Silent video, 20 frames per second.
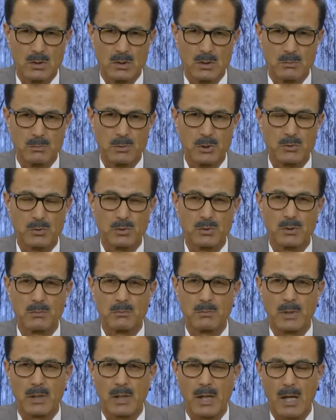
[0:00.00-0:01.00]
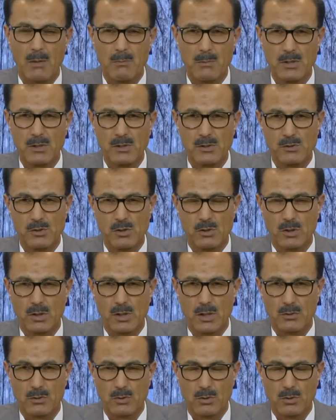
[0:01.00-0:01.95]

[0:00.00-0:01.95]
So, in summary,